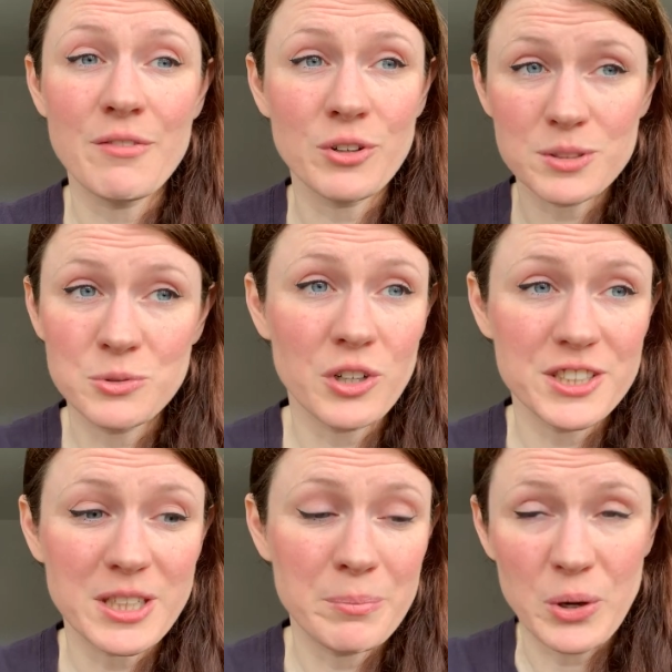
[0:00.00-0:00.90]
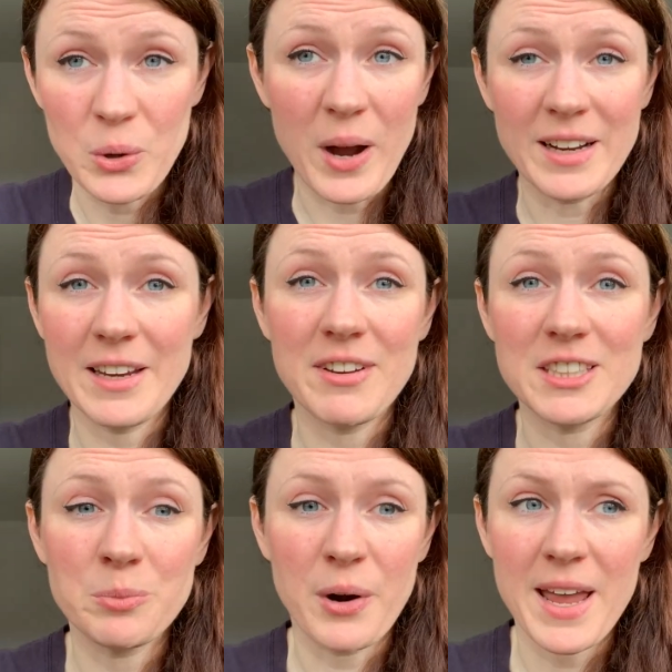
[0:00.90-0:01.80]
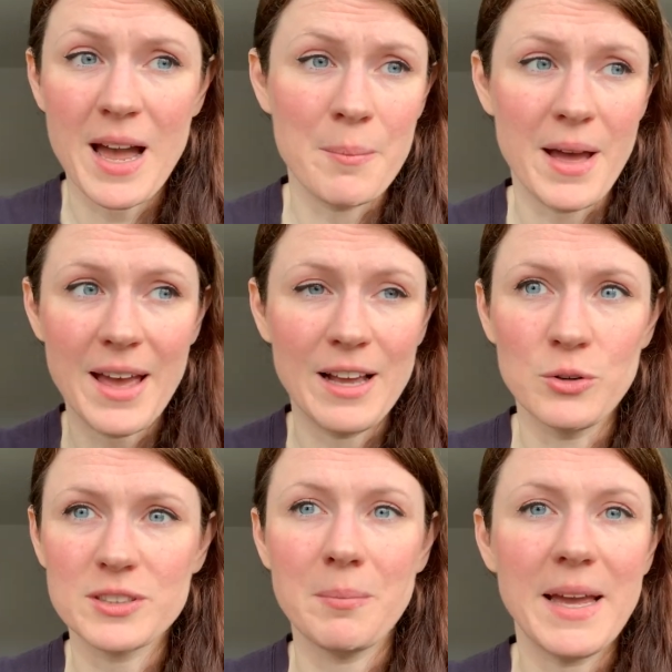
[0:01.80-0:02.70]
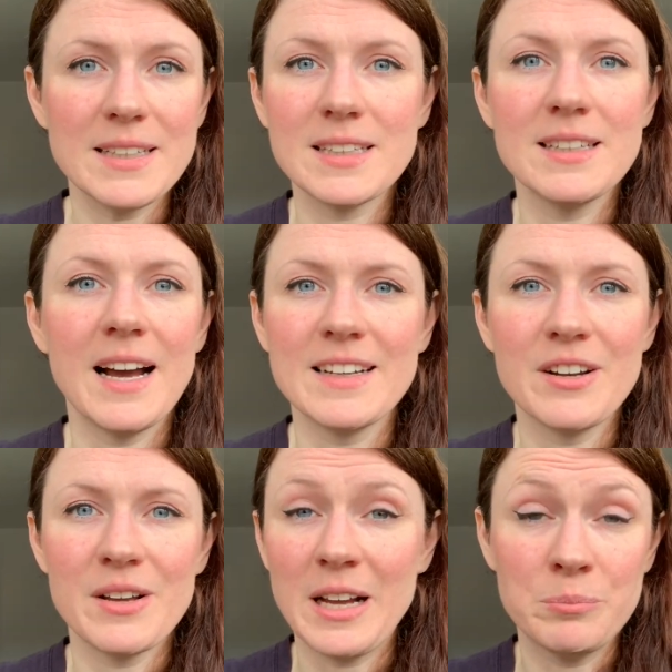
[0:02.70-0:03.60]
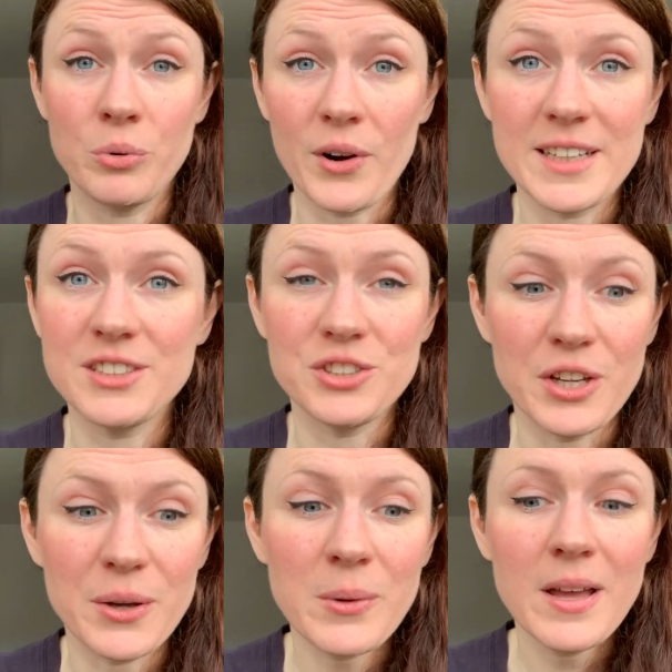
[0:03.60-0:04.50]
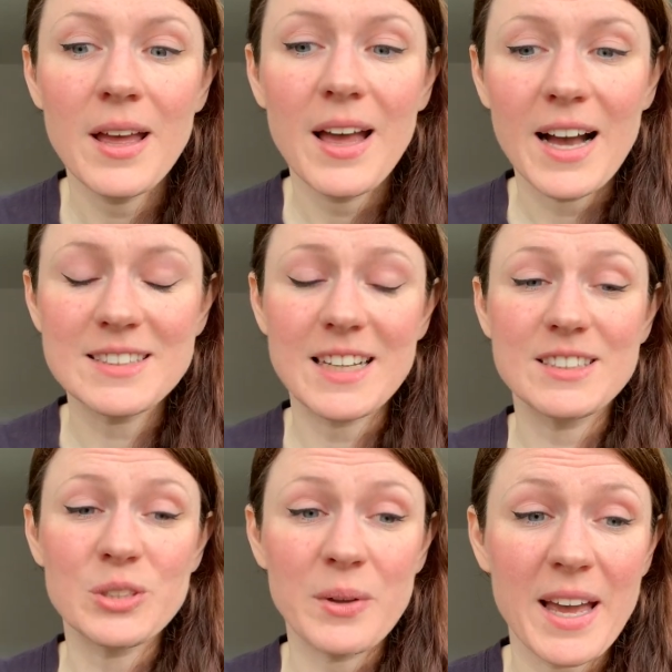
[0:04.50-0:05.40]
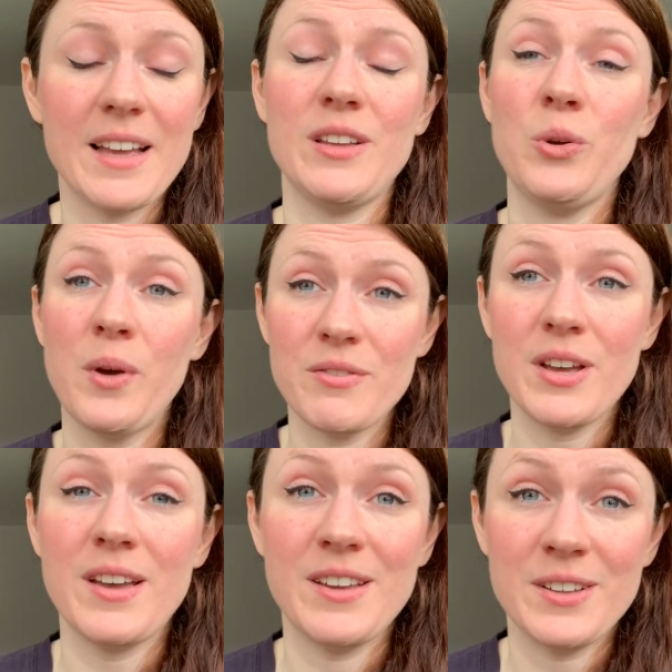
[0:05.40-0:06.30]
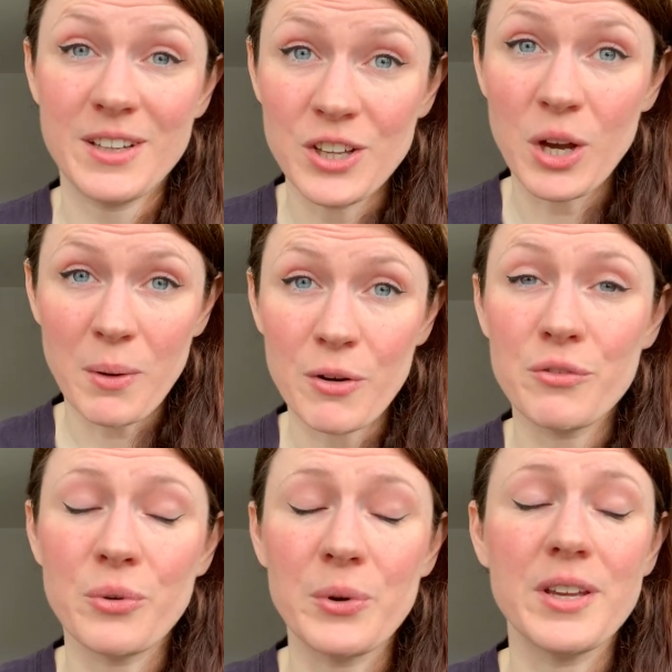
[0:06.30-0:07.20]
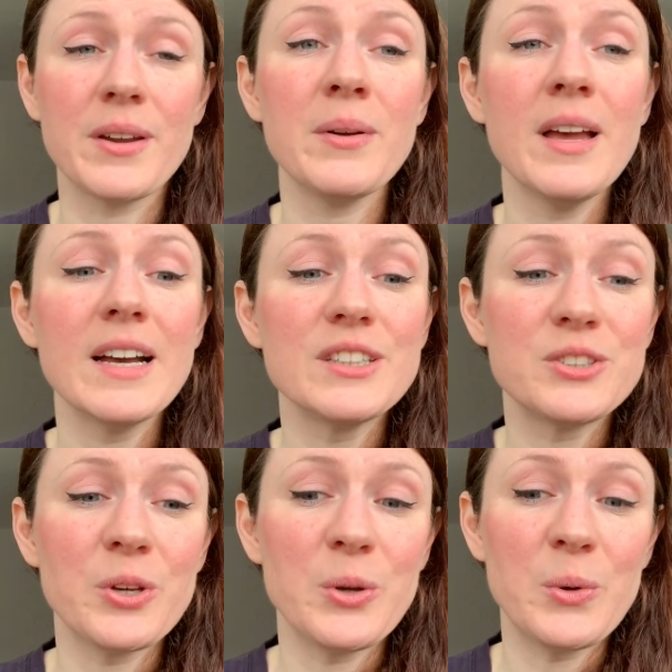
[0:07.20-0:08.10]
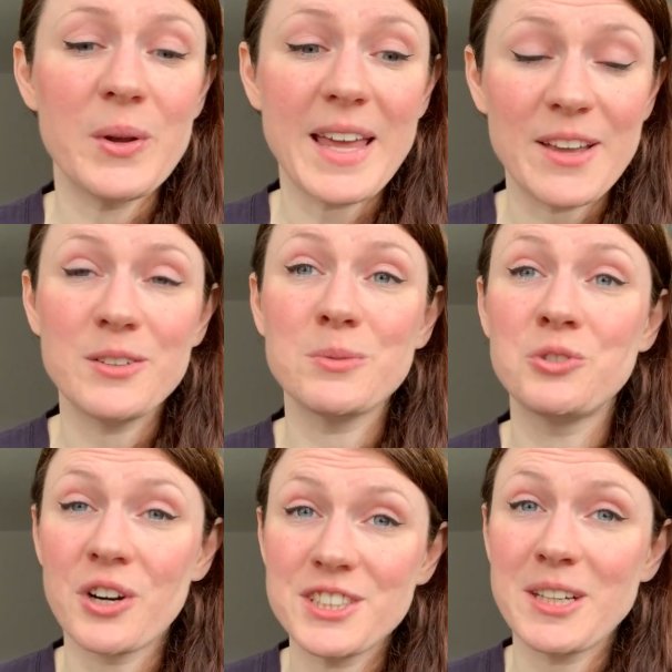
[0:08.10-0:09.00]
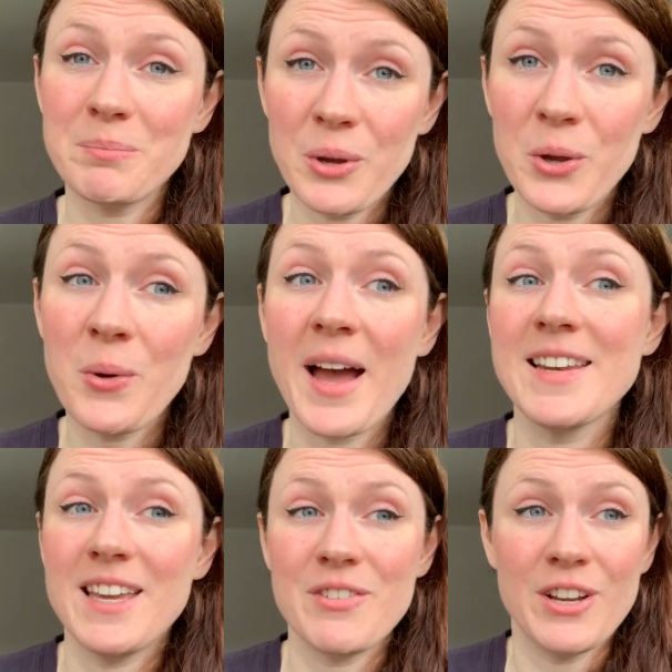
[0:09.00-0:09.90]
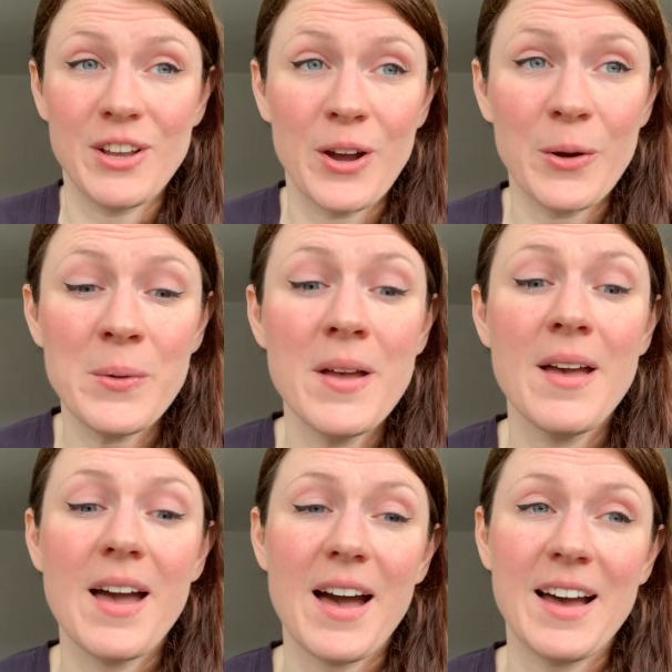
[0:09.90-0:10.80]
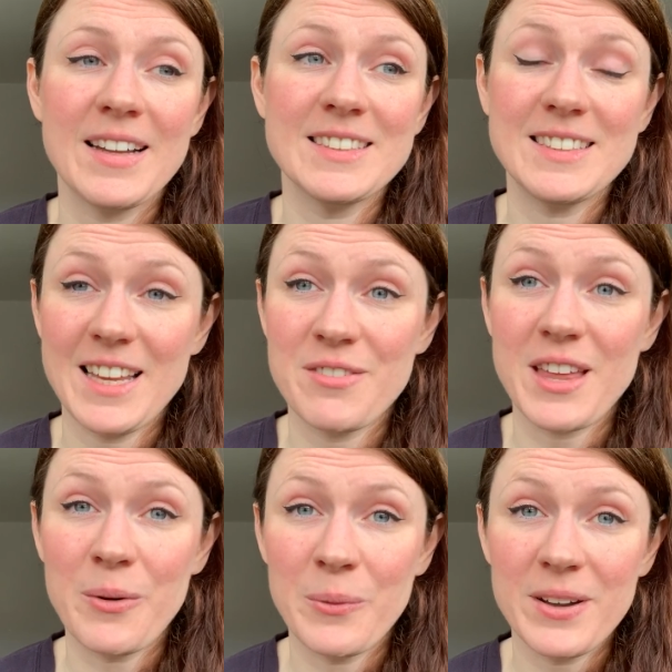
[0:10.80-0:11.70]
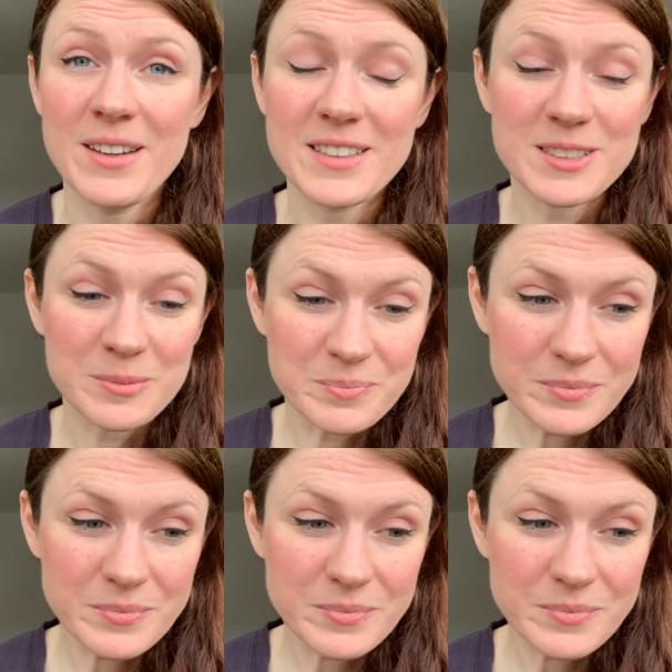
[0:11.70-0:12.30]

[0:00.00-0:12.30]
I've got some dry shampoo, I give it a spray and my hair looks amazing and bright as new. I said, so get whoever can go out for you to get you some dry shampoo and give it a go and see if that works.